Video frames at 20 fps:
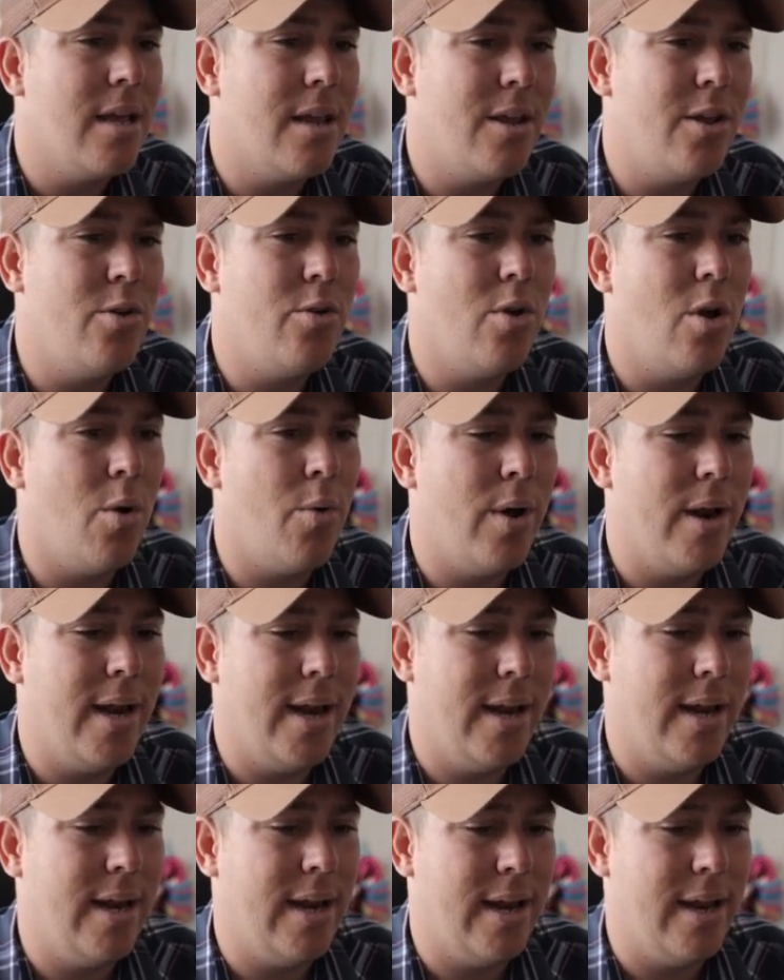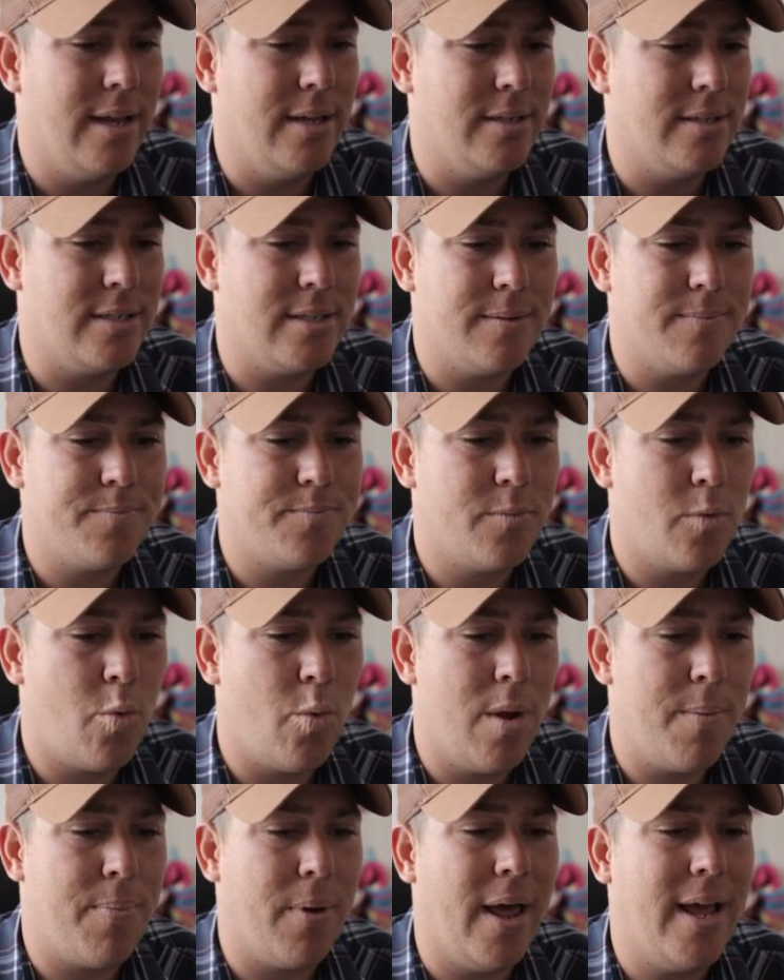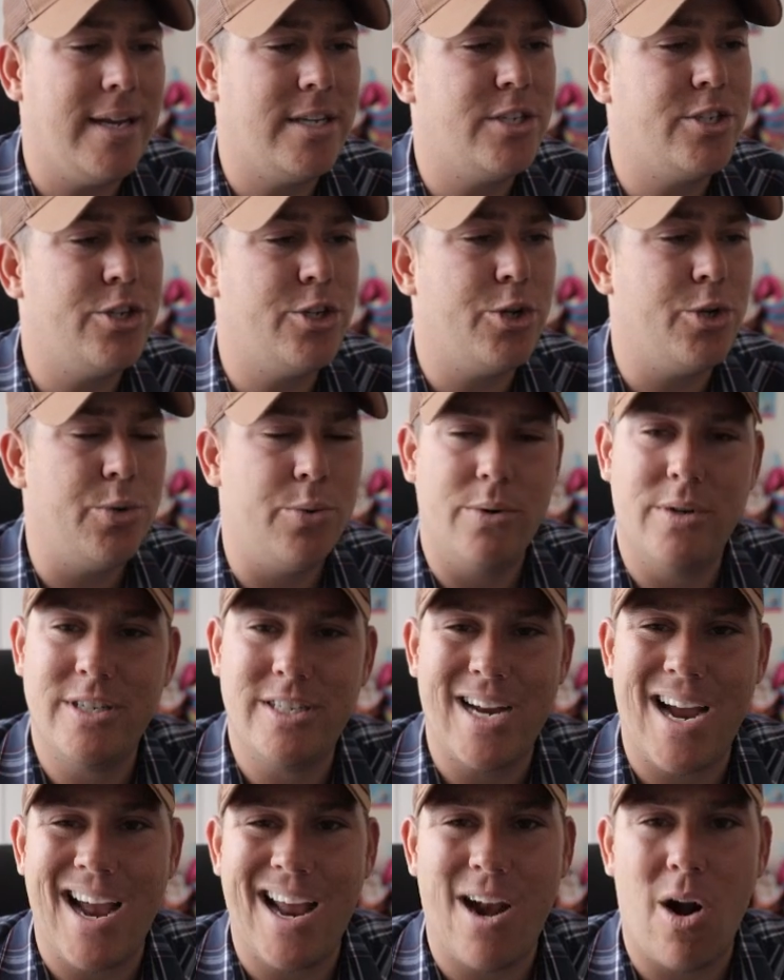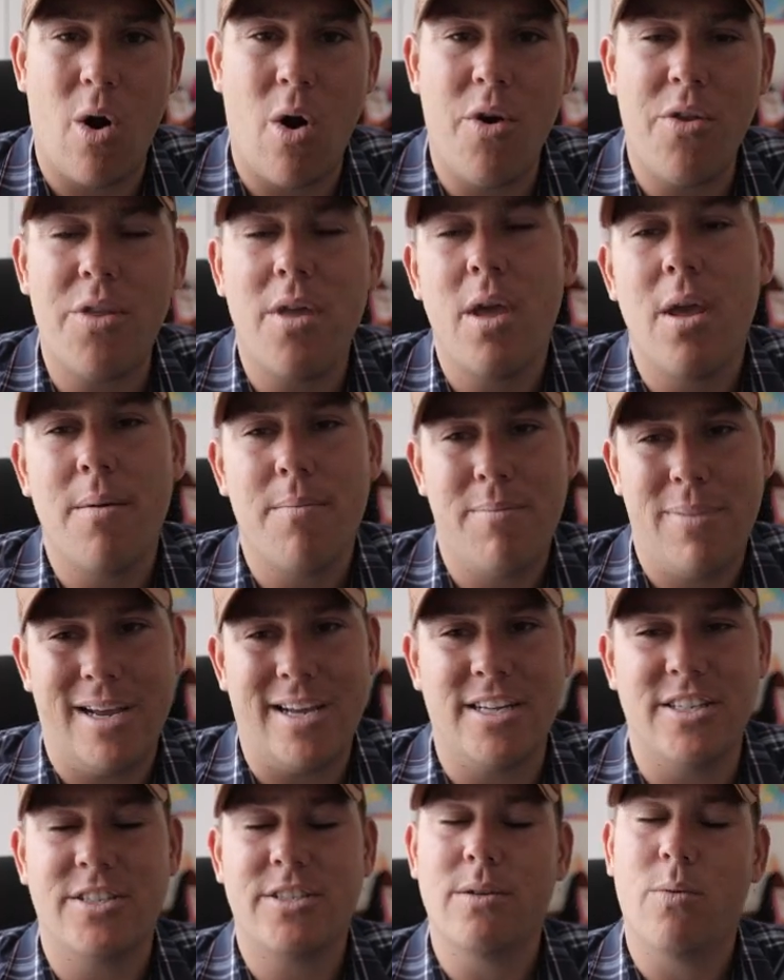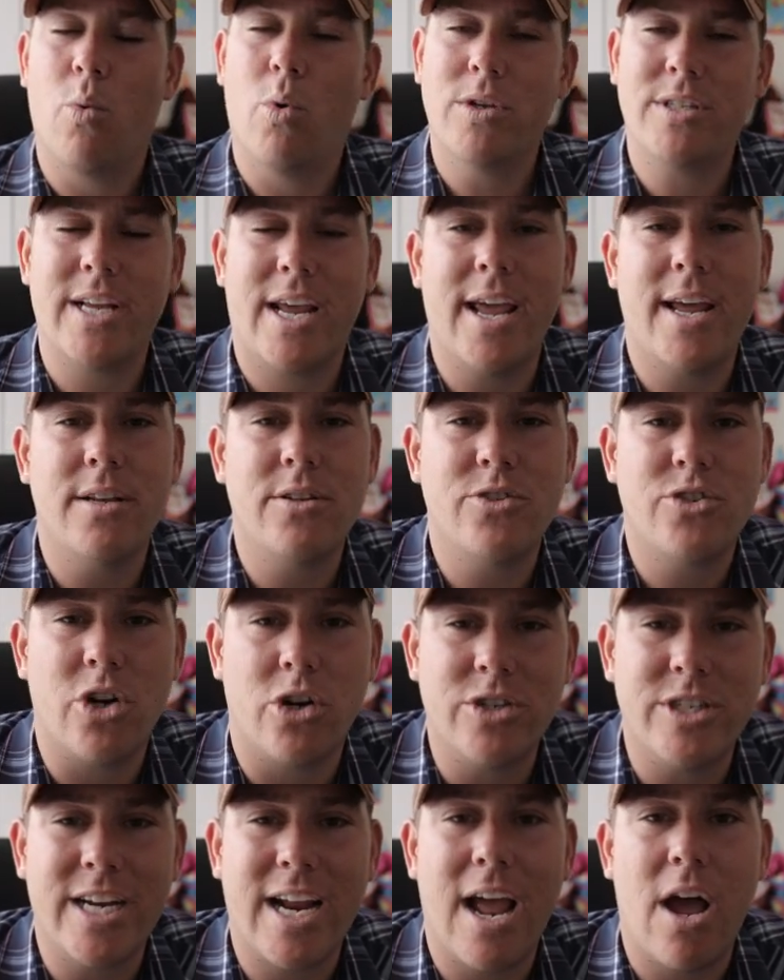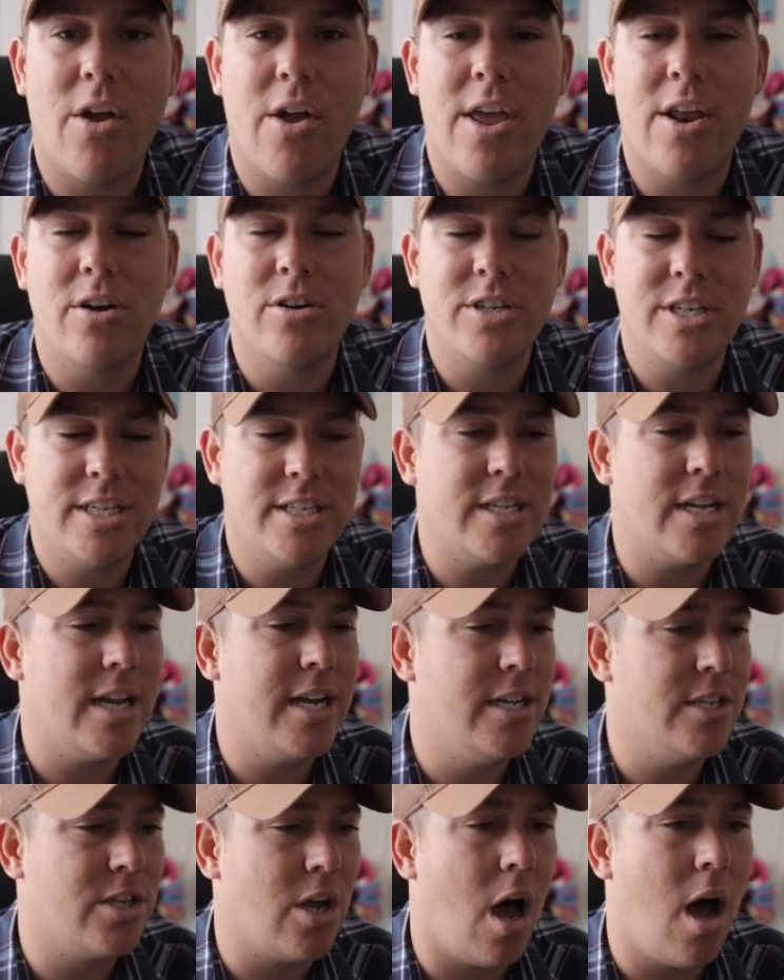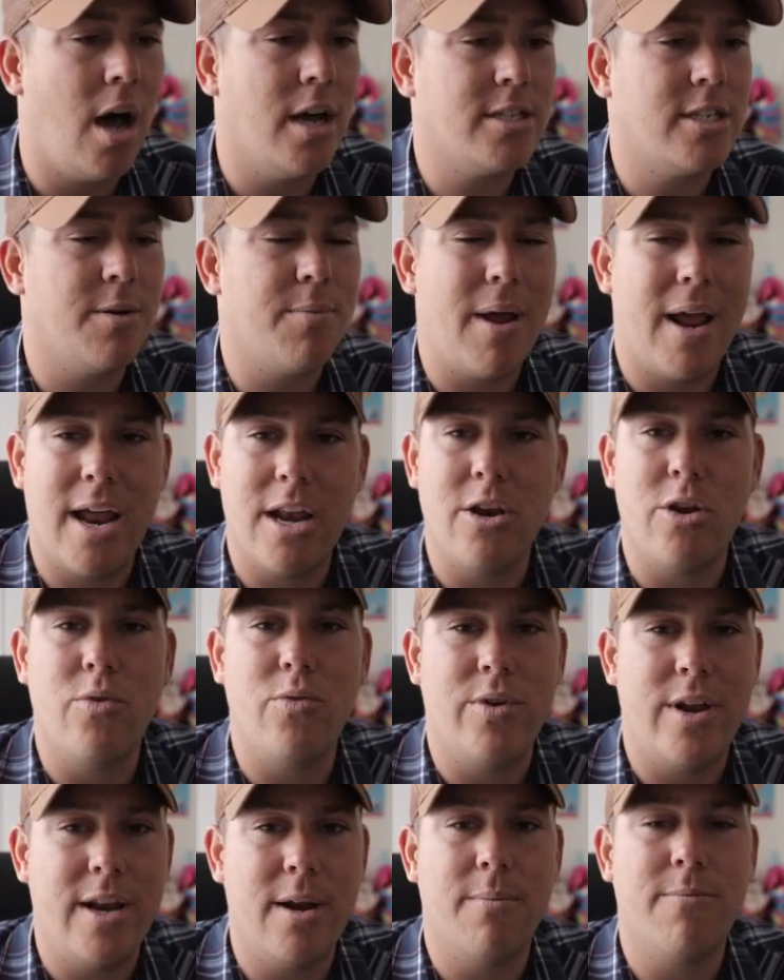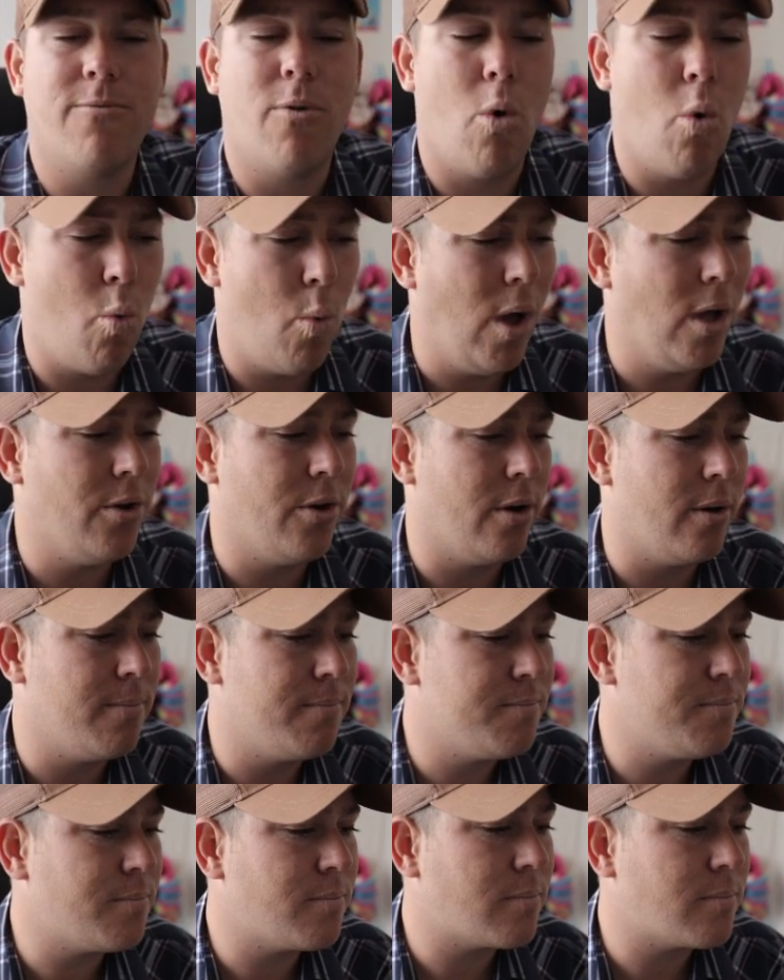You know what it is. We play 2 Giant Hearth because, once again, searching out energies is awesome and you need them for welder.